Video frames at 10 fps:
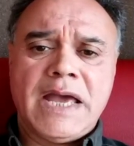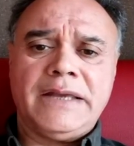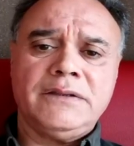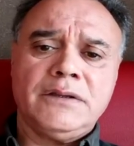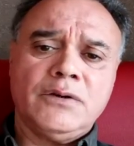
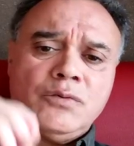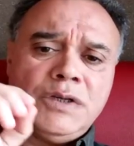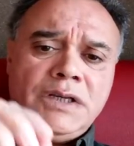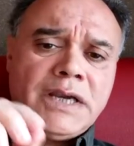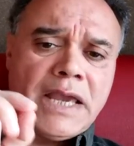and
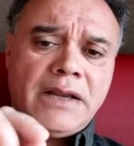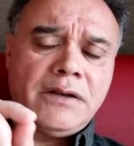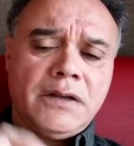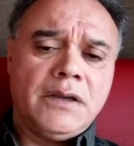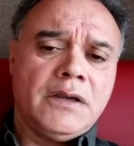we
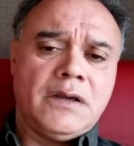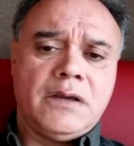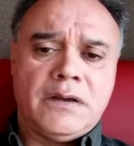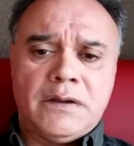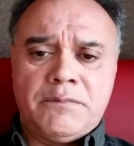can
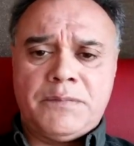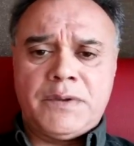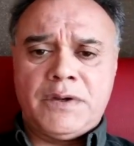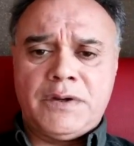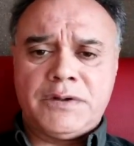
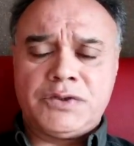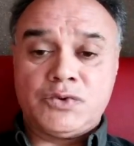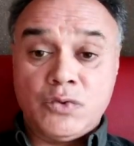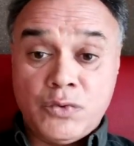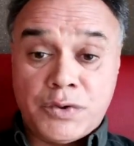
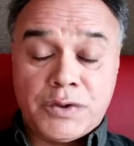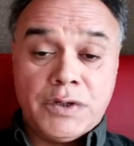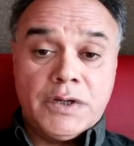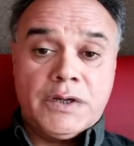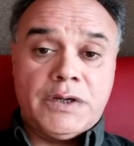restore
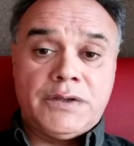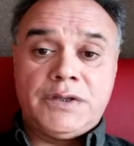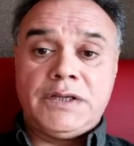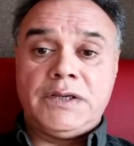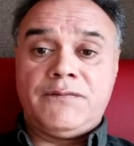
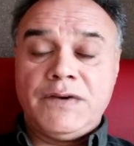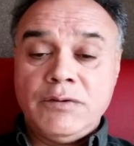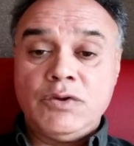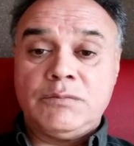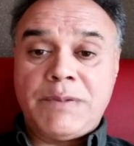the
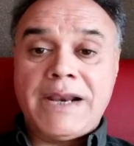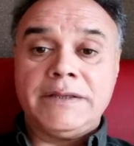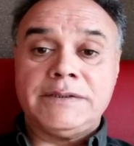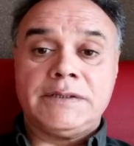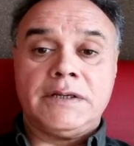fluid
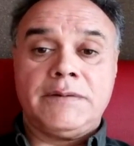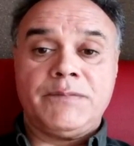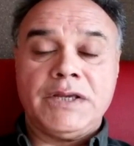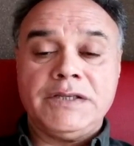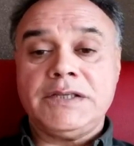balance
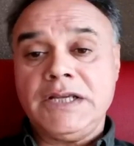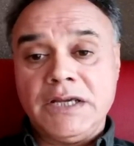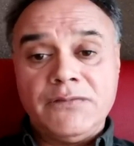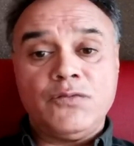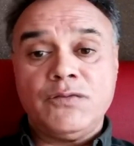
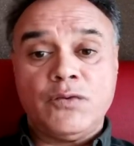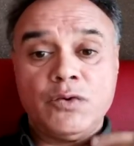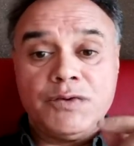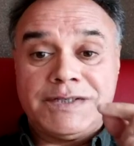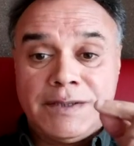easily if we
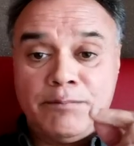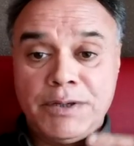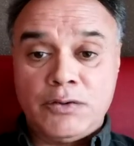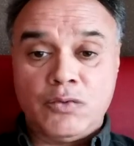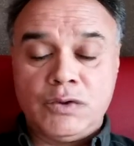follow the
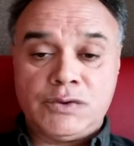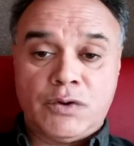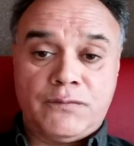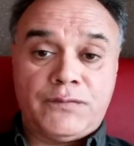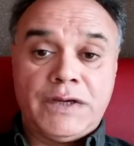simple rules
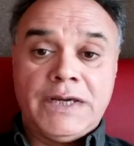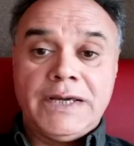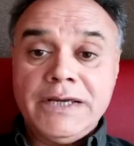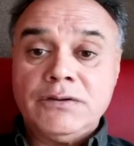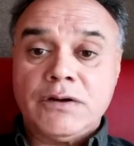of
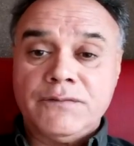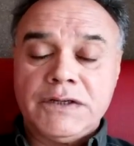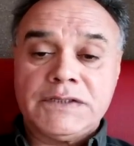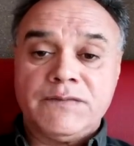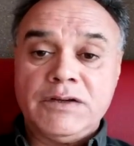
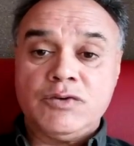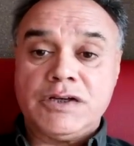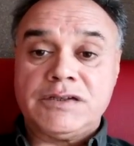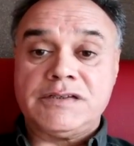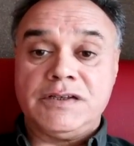intravenous fluid
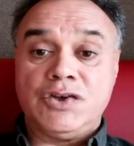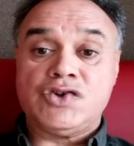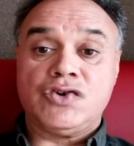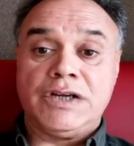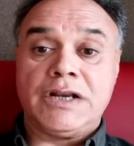
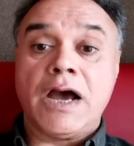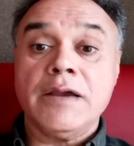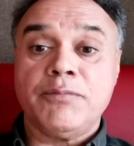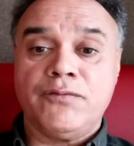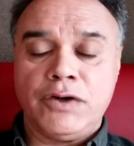resuscitation in
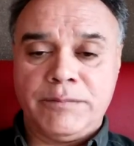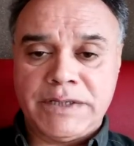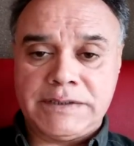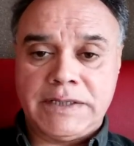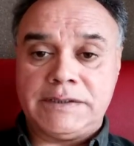
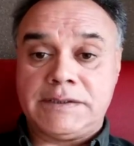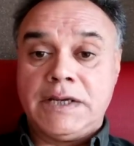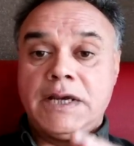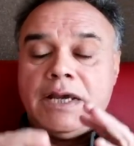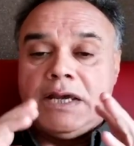hypovolemic states.
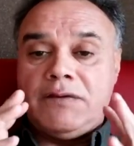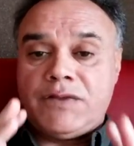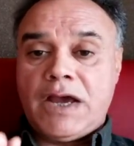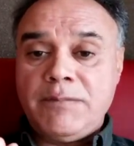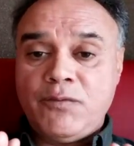If
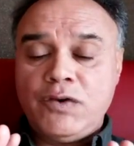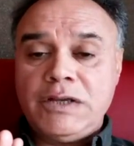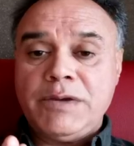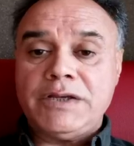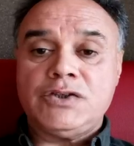the
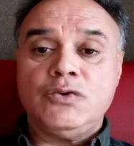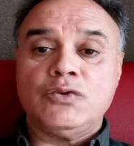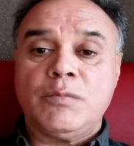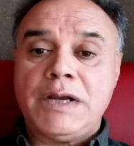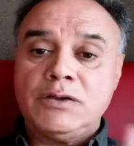hypovolemia is due
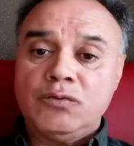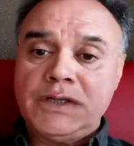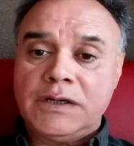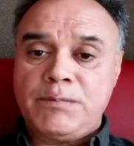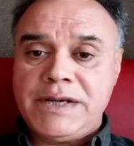to blood,
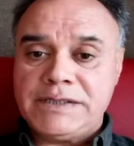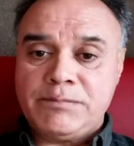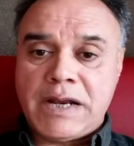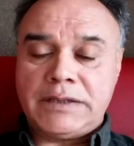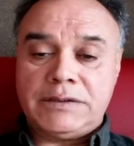we replace
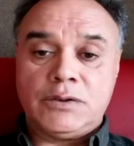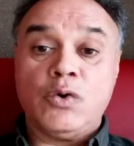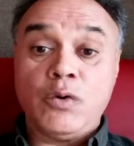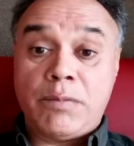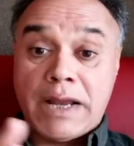blood,
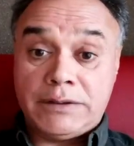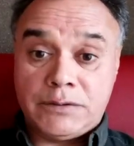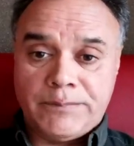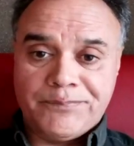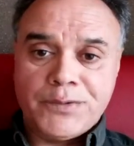whole blood.